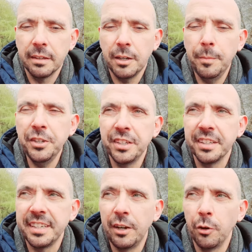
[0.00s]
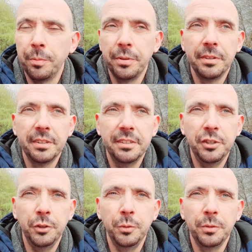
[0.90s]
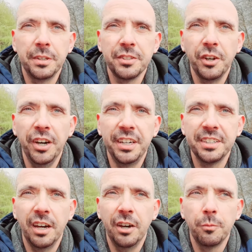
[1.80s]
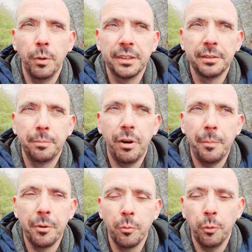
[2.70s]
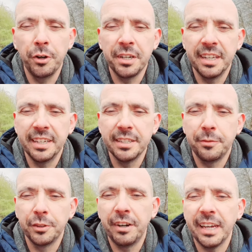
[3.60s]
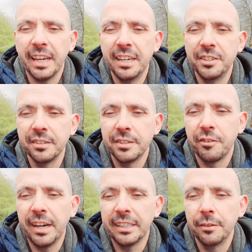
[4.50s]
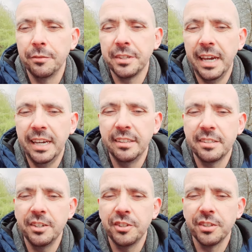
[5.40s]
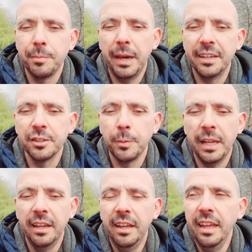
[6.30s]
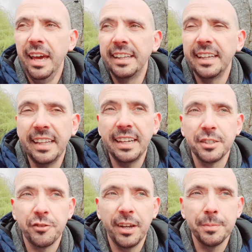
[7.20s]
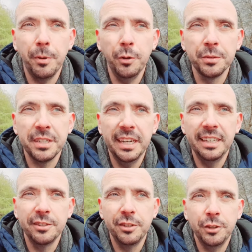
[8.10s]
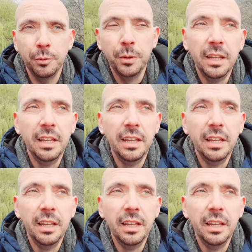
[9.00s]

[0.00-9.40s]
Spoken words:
commission is set up to decide on what the proper wording is for the regulations, directives and decisions made as well. And then that is transposed into